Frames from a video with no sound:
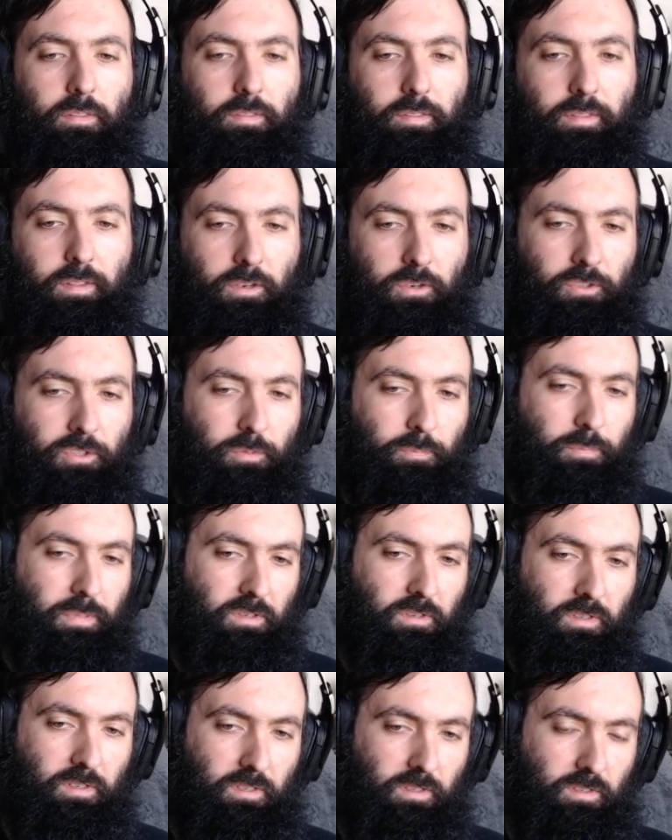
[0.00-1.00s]
Those
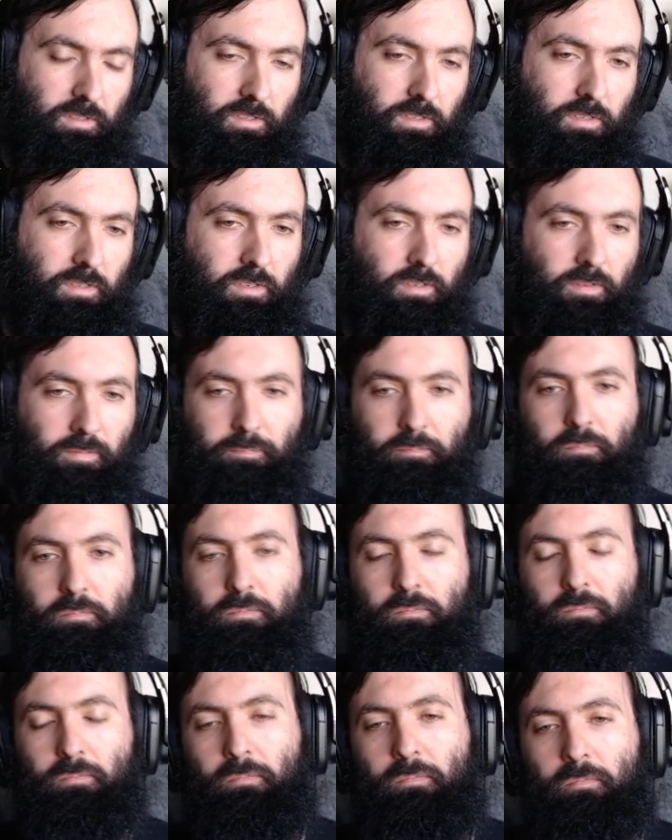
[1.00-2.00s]
abilities
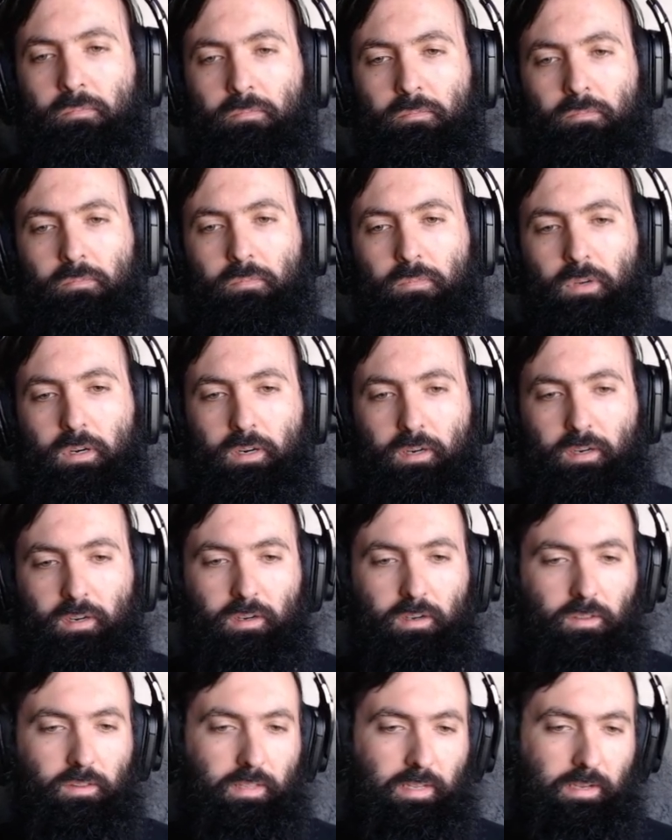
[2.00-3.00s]
are
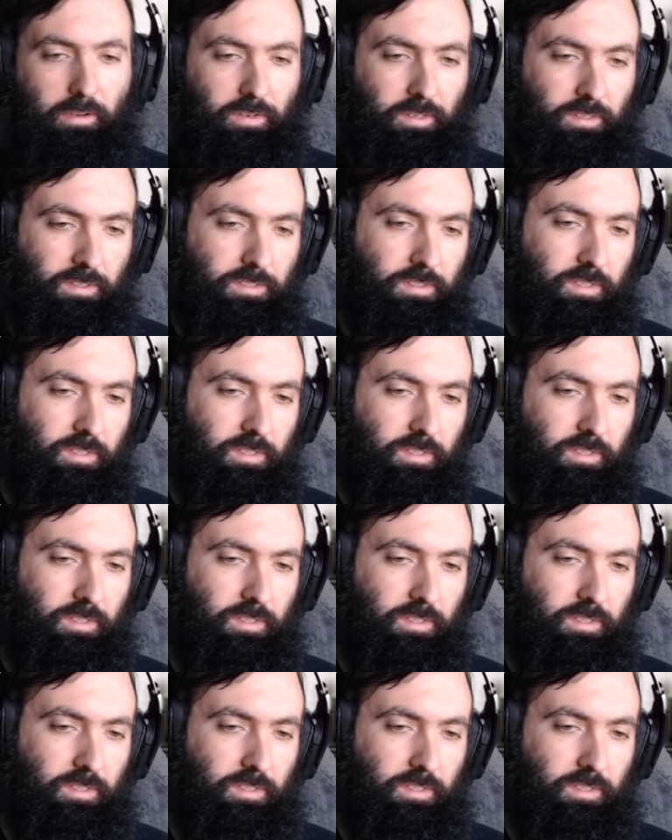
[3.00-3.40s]
allowing us